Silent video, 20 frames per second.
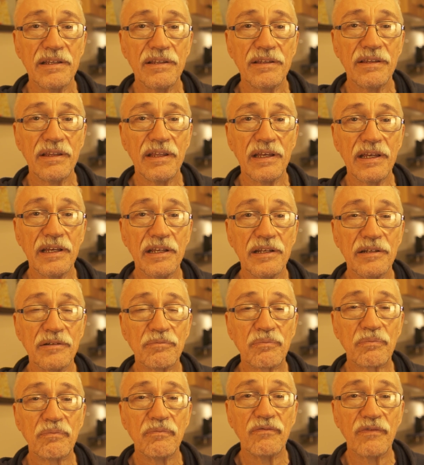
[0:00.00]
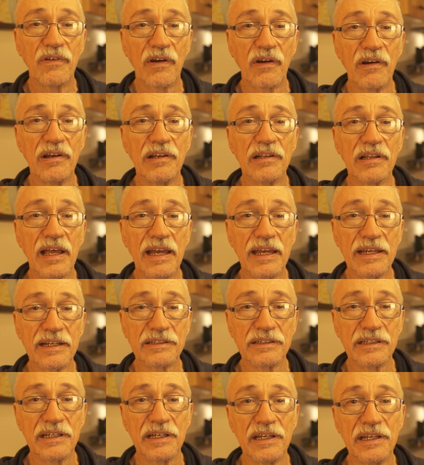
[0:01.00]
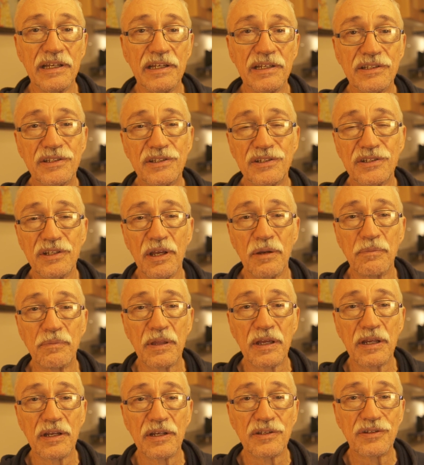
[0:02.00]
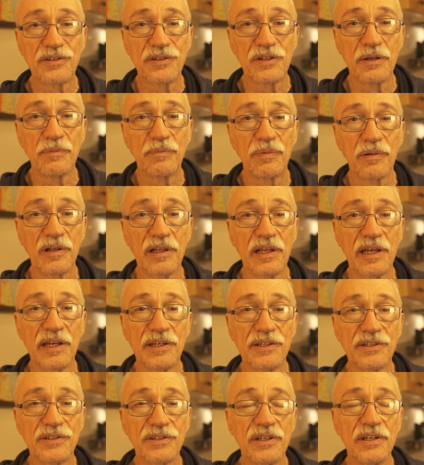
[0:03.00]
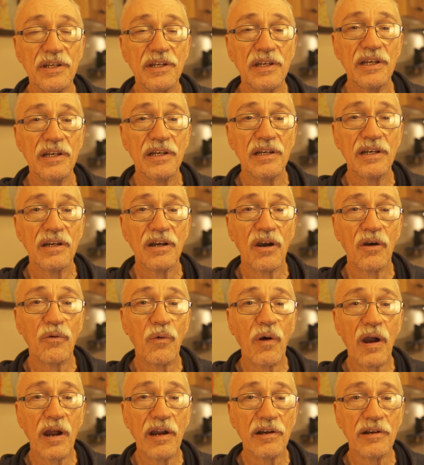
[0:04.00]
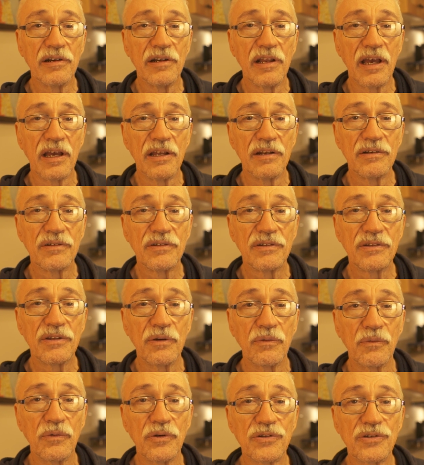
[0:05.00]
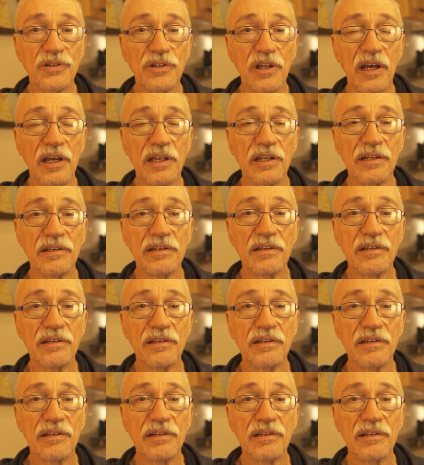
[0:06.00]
then very likely it's something as simple as a wire nut that was not